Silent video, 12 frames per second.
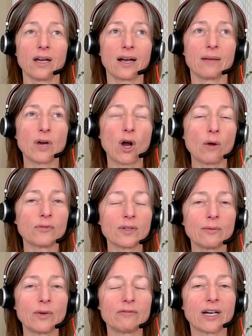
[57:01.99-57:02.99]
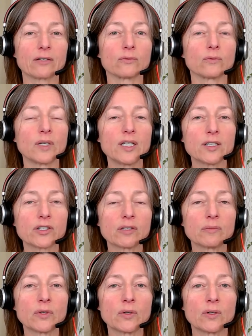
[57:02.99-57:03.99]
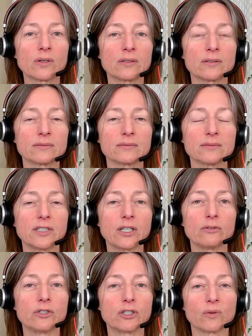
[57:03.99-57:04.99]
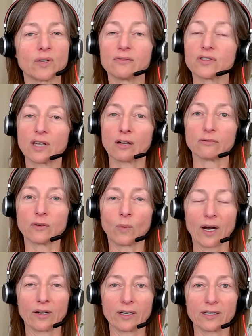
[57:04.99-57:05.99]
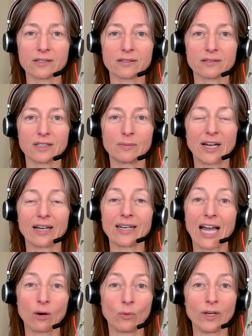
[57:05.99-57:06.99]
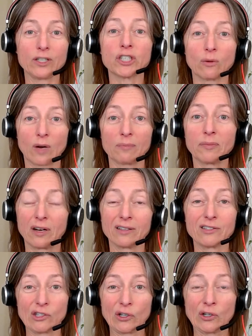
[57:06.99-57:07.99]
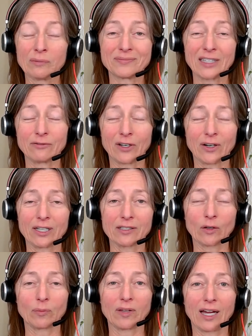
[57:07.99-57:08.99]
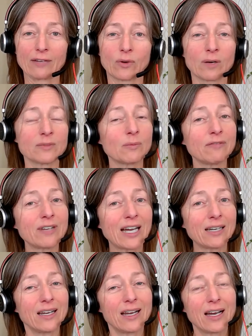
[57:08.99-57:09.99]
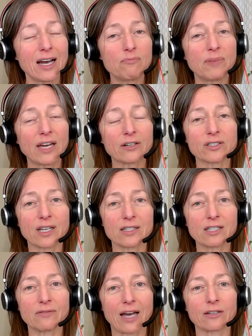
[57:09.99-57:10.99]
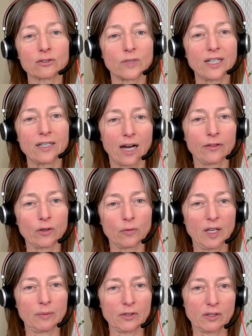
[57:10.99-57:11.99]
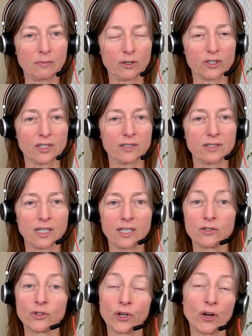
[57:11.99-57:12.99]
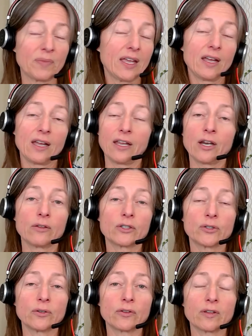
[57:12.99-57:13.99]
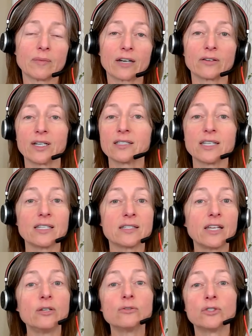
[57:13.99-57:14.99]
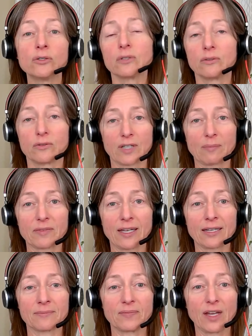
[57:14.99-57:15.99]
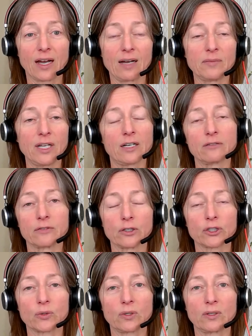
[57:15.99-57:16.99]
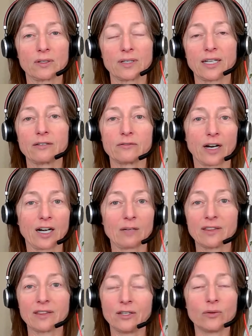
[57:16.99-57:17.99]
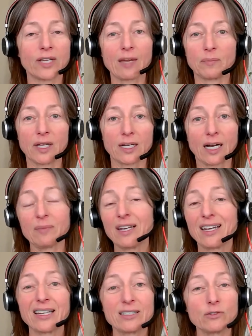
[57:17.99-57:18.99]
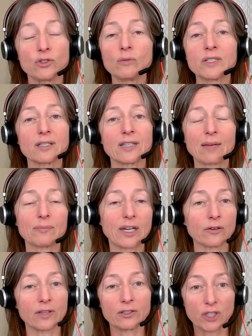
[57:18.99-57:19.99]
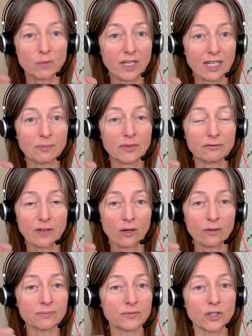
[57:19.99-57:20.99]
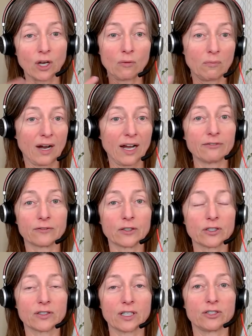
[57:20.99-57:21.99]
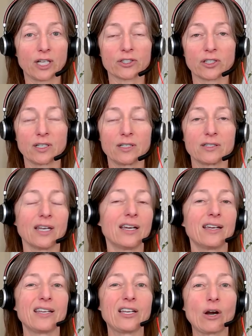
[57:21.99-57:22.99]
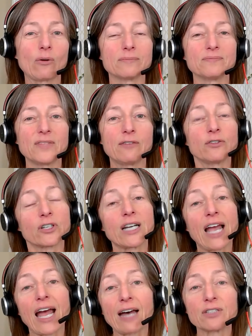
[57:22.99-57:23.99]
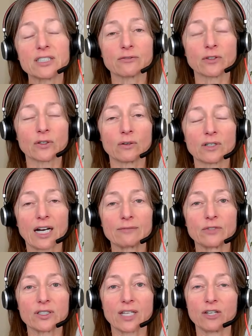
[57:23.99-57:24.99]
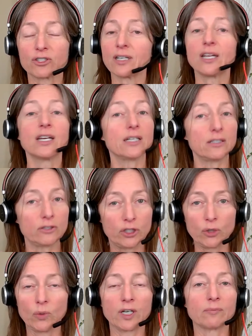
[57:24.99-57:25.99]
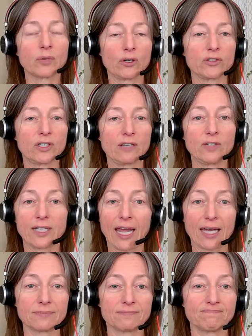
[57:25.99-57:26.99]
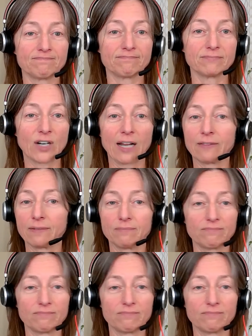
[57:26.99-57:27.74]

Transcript: Um, hopefully, we've got a reasonable you know, degree of self-awareness about how we show up on Zoom and various other platforms. And we've got a better sense of how to read other people's emotions in Zoom. You know, the truth of the matter is, is that you do lose something um, in a virtual environment that you can't pick up. Zoom is a lot better than just pick up the phone. So my first suggestion is, you know, if you're going to have a difficult conversation, do it in person if you can, right?